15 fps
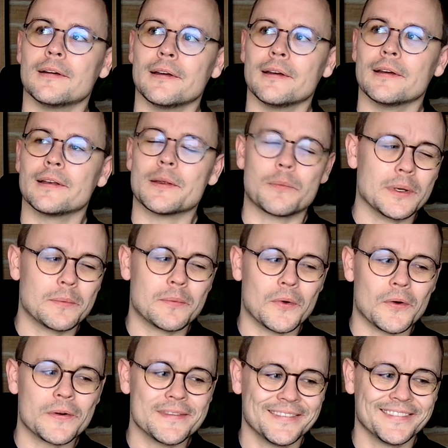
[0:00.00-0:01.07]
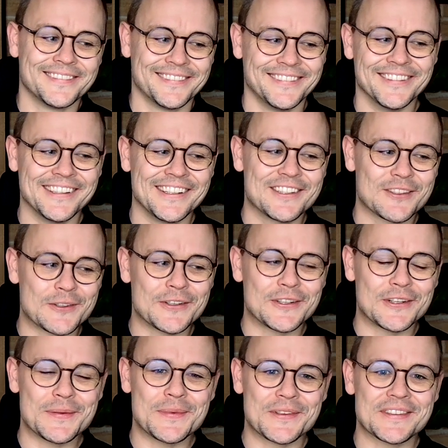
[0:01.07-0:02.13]
a bit more. You need to look
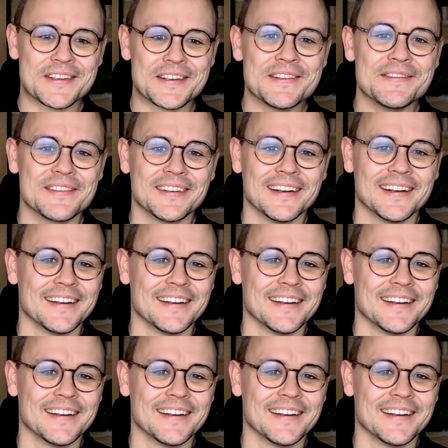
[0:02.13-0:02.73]
it up yourself.